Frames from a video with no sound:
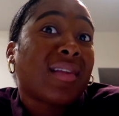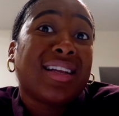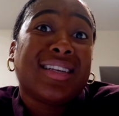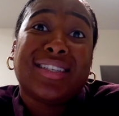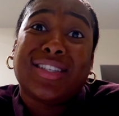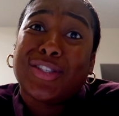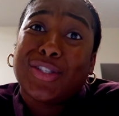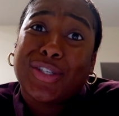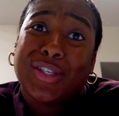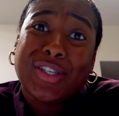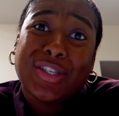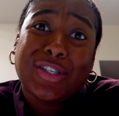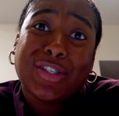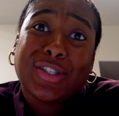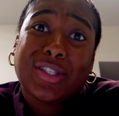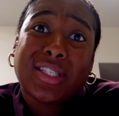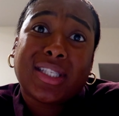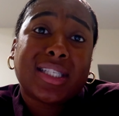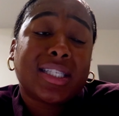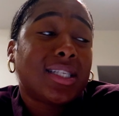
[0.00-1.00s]

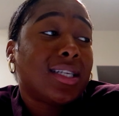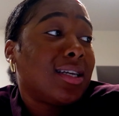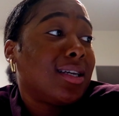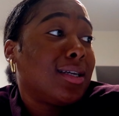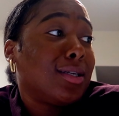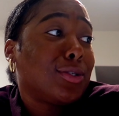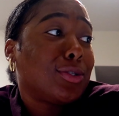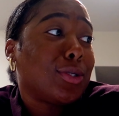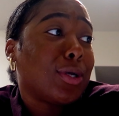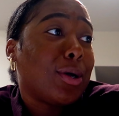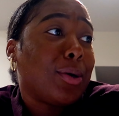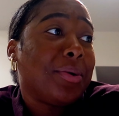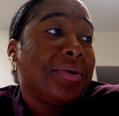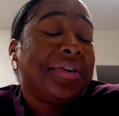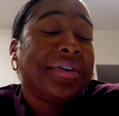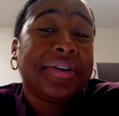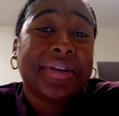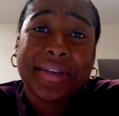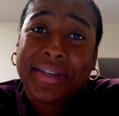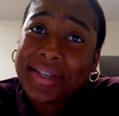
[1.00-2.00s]
desserts. So
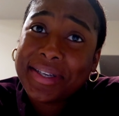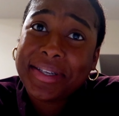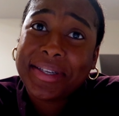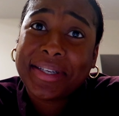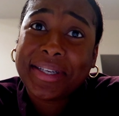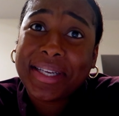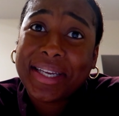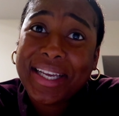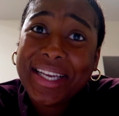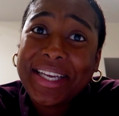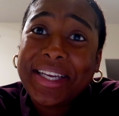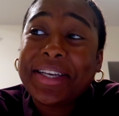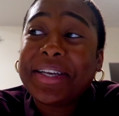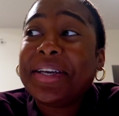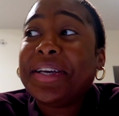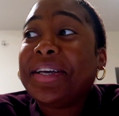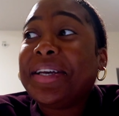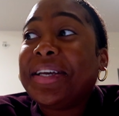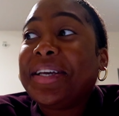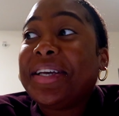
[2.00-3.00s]

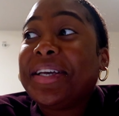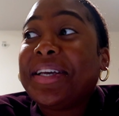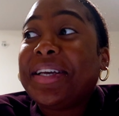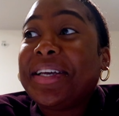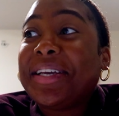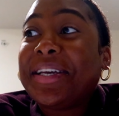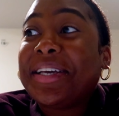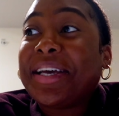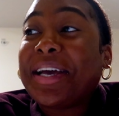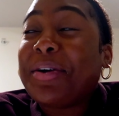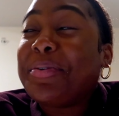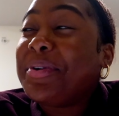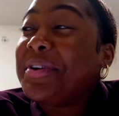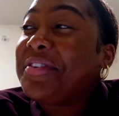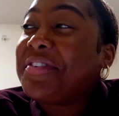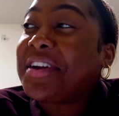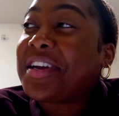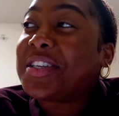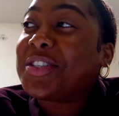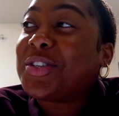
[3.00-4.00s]
I
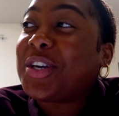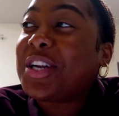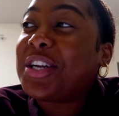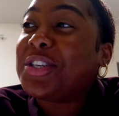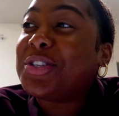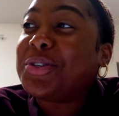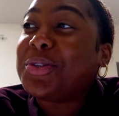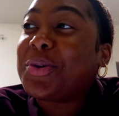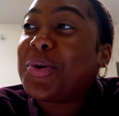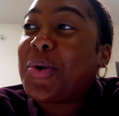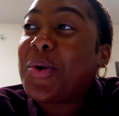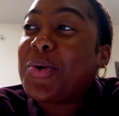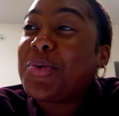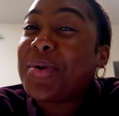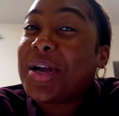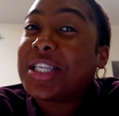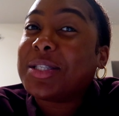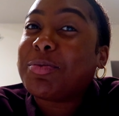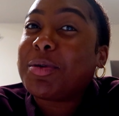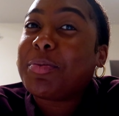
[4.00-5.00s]
wonder if I could try to do the whole
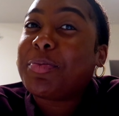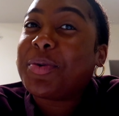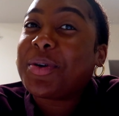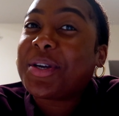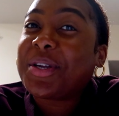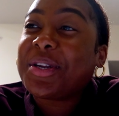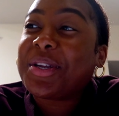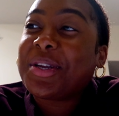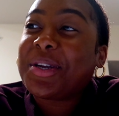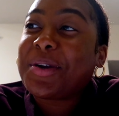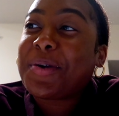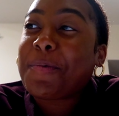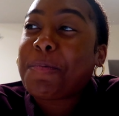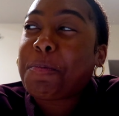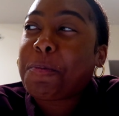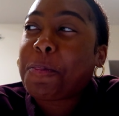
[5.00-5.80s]
recipe book in a year.